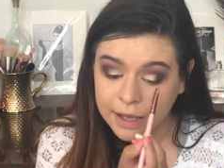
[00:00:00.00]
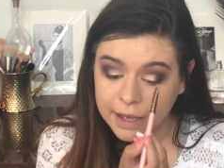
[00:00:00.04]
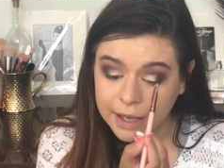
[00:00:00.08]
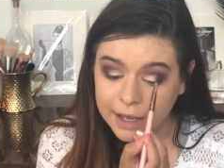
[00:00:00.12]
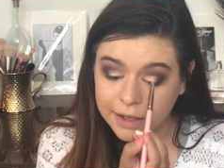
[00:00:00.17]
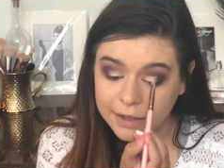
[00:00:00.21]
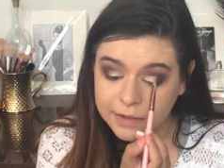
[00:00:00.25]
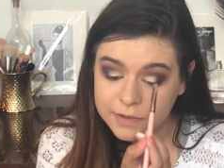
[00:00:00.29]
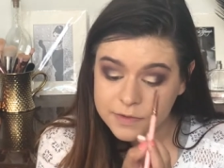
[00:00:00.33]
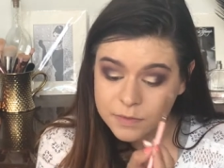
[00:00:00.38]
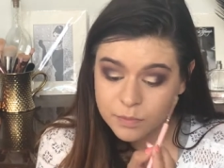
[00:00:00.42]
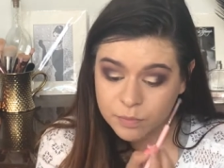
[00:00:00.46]

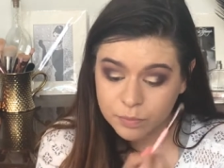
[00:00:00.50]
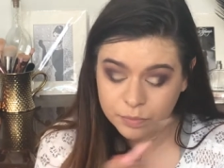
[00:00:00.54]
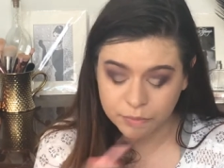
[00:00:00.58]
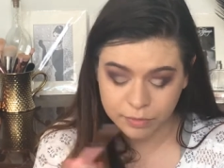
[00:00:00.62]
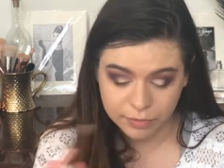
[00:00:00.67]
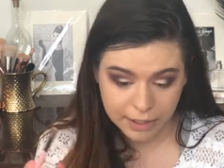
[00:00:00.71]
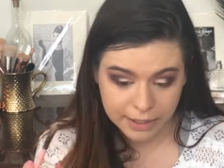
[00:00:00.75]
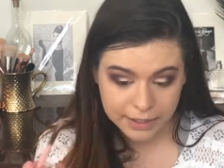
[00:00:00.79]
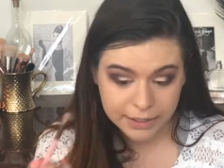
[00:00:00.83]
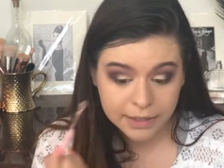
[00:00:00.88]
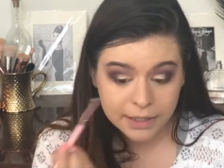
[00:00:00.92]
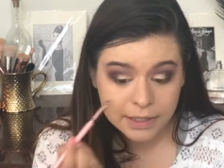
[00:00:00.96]
as
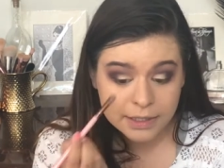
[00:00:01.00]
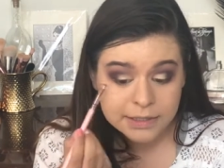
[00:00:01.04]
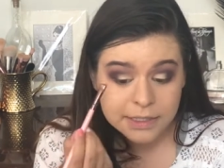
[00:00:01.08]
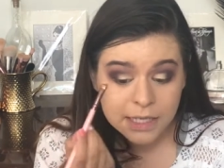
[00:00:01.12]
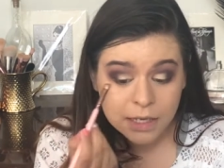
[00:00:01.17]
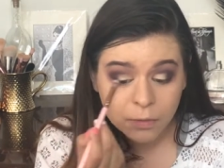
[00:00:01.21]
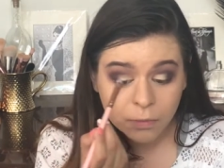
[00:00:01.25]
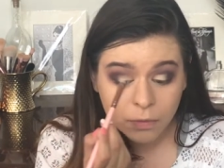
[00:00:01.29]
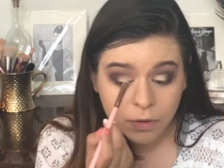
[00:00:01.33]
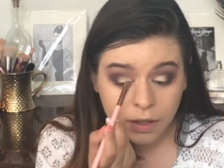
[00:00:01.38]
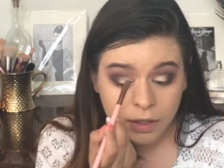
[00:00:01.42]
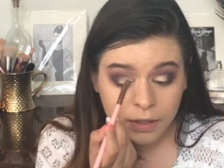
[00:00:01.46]
bright as
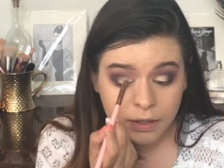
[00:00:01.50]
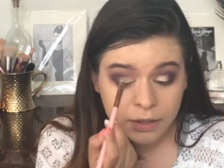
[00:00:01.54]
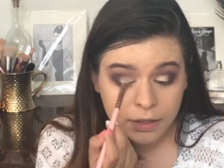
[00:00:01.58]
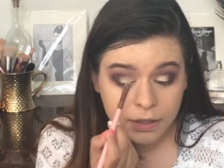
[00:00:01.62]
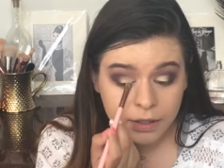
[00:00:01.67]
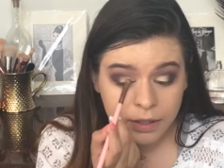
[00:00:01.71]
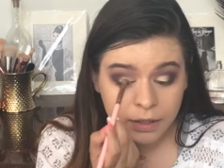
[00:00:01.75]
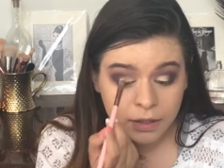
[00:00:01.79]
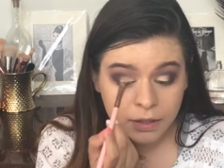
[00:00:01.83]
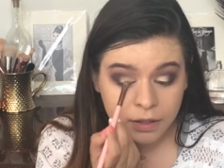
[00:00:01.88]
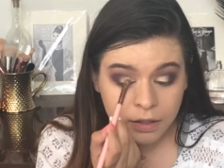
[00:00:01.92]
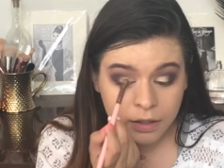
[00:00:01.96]
I wanted
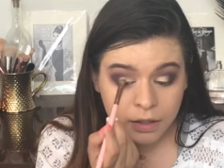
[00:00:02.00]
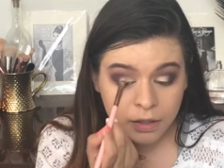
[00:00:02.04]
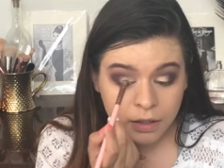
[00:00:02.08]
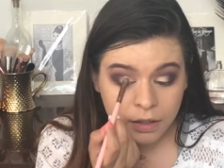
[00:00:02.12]
it.